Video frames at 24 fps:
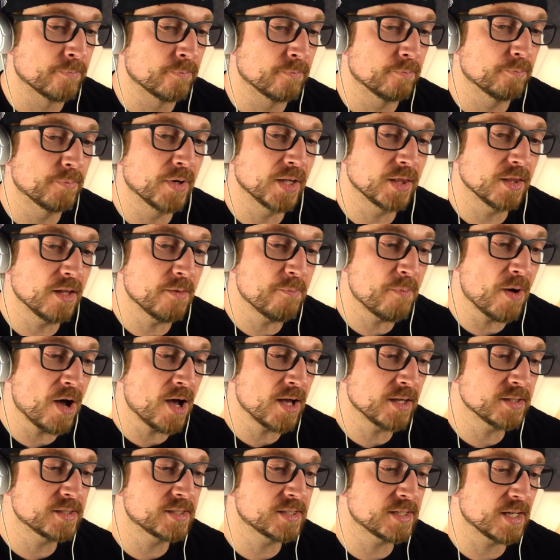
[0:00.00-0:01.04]
But
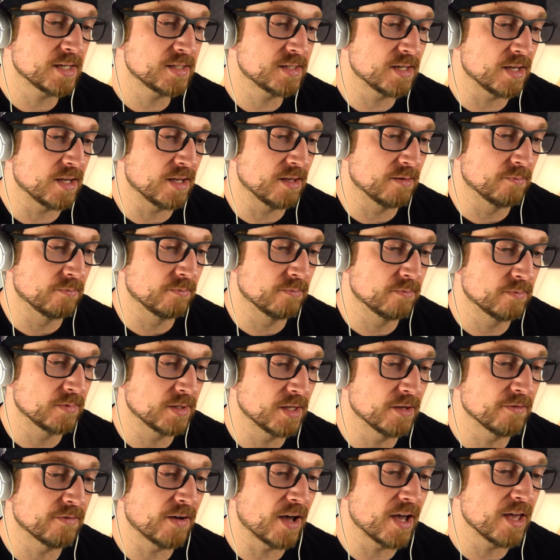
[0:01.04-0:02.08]
Laban said to him,
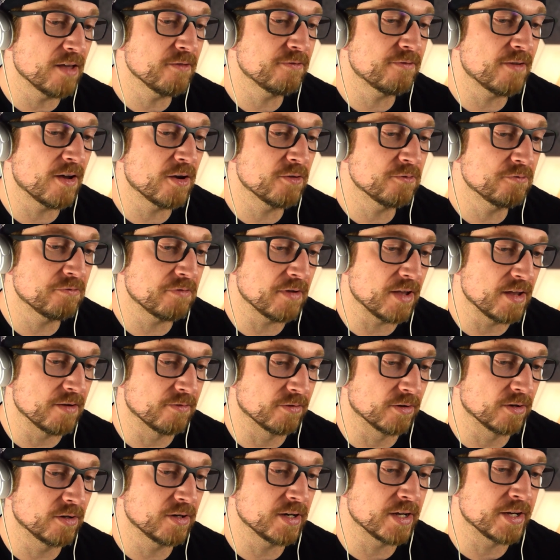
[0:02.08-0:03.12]
"If I have found
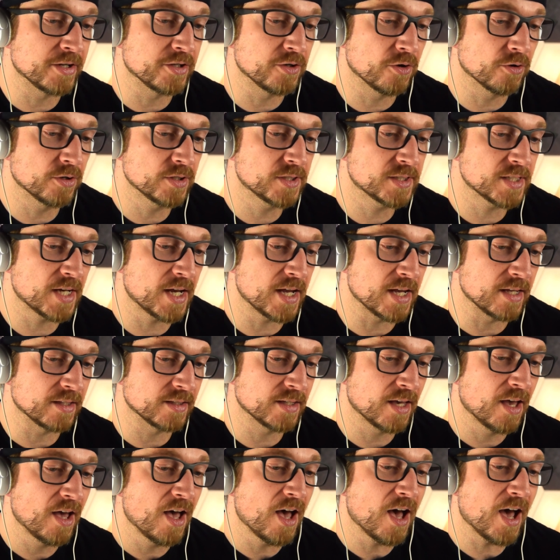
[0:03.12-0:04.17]
favor in your sight,
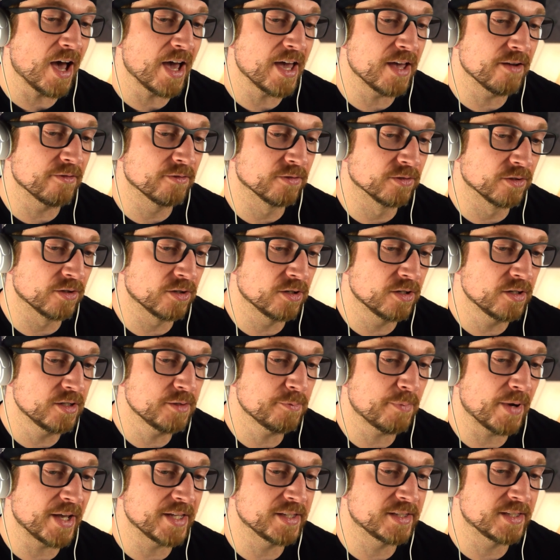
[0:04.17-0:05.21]
I have learned
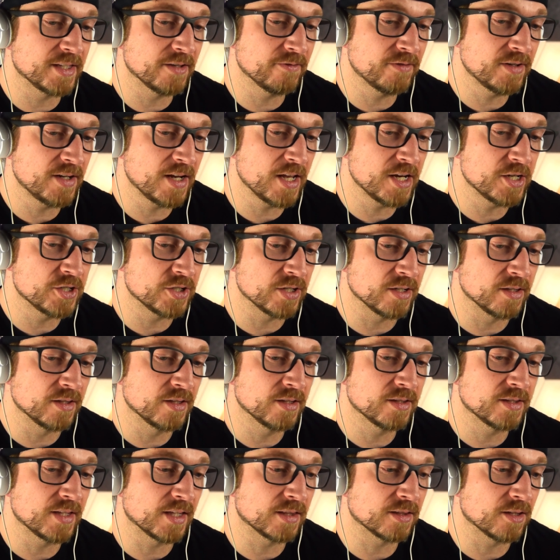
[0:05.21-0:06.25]
by divination
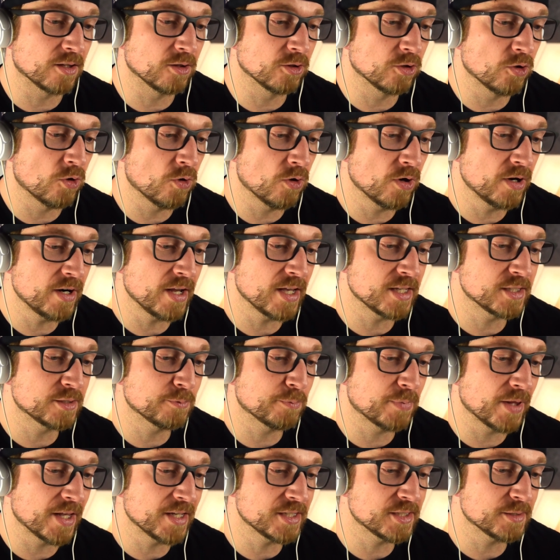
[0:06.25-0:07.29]
that the Lord has
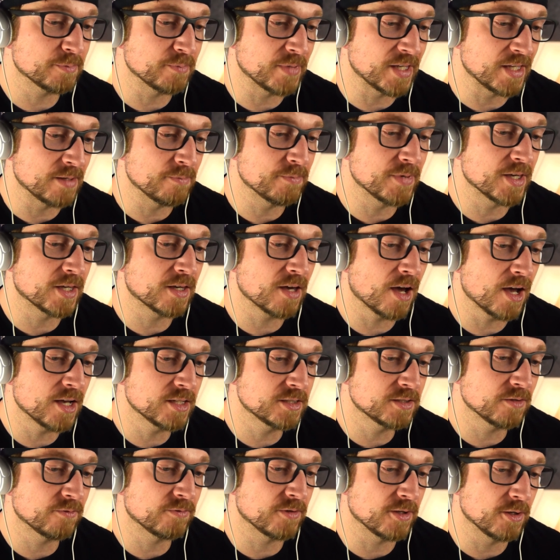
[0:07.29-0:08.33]
blessed me
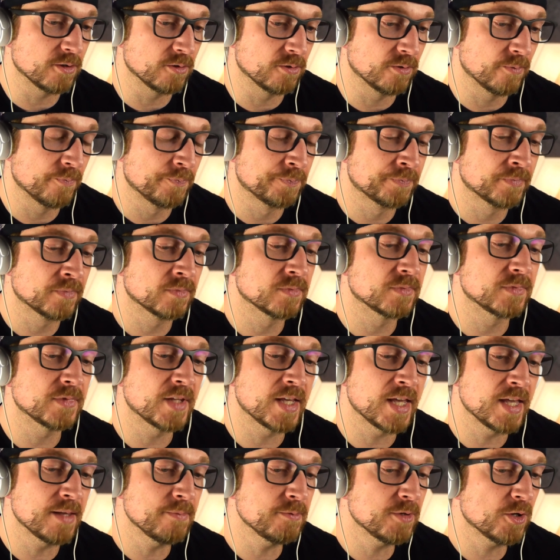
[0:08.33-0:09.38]
because of you.
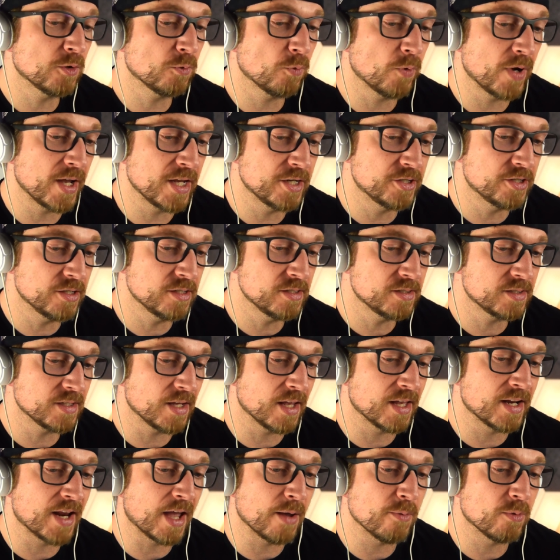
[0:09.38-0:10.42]
Name your wages,
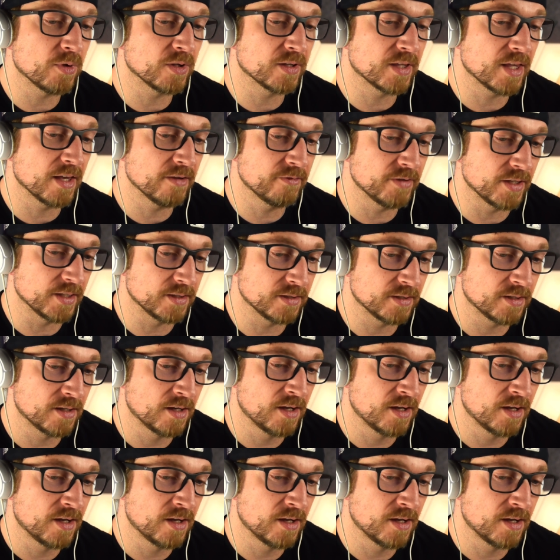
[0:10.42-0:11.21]
and I will give it."